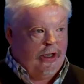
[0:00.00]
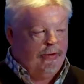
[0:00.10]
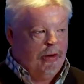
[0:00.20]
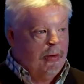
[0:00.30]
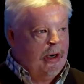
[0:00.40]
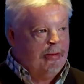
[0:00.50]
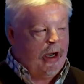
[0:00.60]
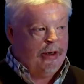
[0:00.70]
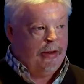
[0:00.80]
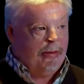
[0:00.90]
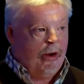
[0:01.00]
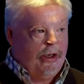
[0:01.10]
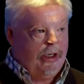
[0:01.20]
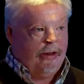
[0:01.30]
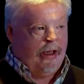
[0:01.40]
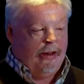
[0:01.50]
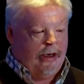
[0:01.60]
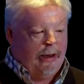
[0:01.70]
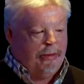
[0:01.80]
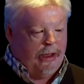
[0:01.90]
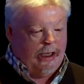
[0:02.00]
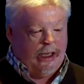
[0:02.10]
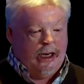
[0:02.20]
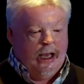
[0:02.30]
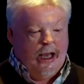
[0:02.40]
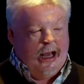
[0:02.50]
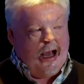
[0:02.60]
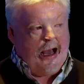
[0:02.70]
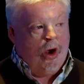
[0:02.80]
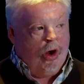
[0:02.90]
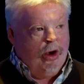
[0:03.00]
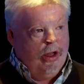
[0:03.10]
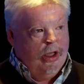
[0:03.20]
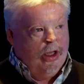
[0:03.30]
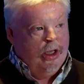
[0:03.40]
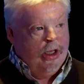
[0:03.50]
of skin from one part of the body to the other, and I'm thinking, hang on,